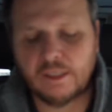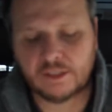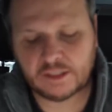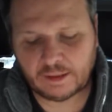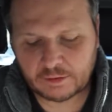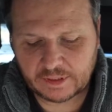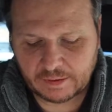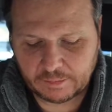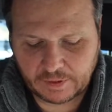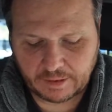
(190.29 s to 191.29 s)
So that was the
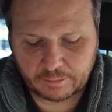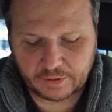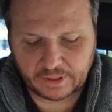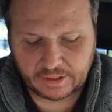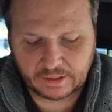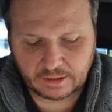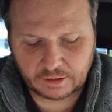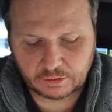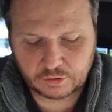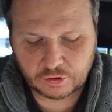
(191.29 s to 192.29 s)
name of the company, and I
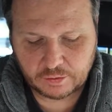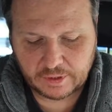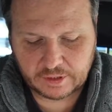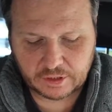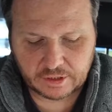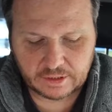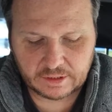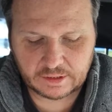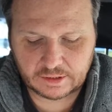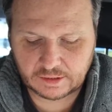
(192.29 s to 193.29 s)
got two
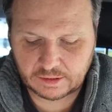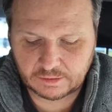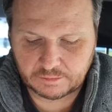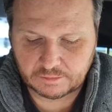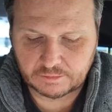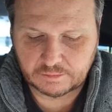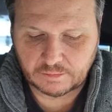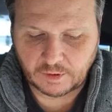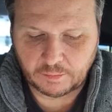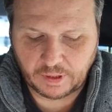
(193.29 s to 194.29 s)
hinges
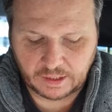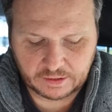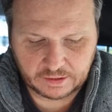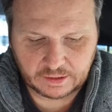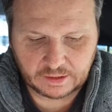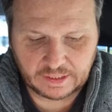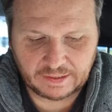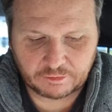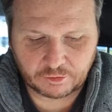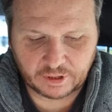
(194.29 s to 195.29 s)
plus
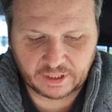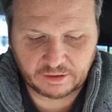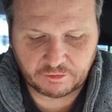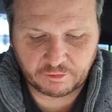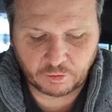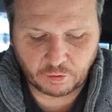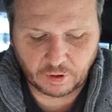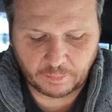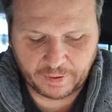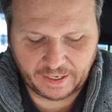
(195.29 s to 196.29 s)
delivery for
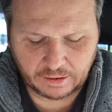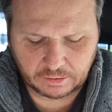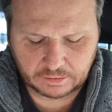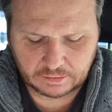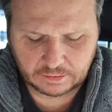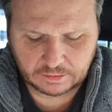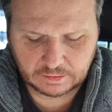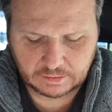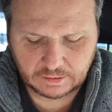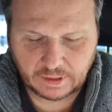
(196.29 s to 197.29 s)
about,
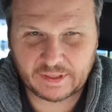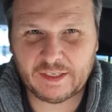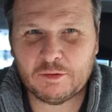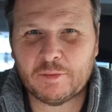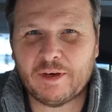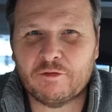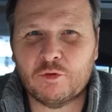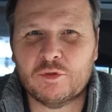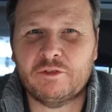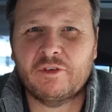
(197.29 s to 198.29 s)
I think it was about
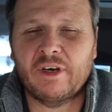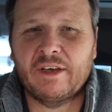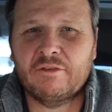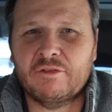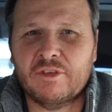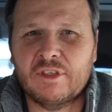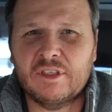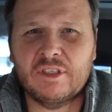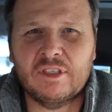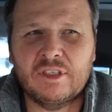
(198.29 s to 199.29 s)

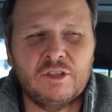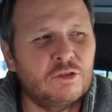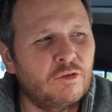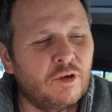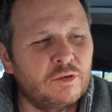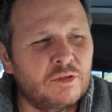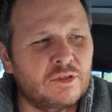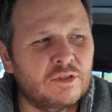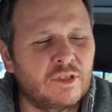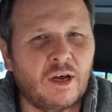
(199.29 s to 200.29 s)
€45.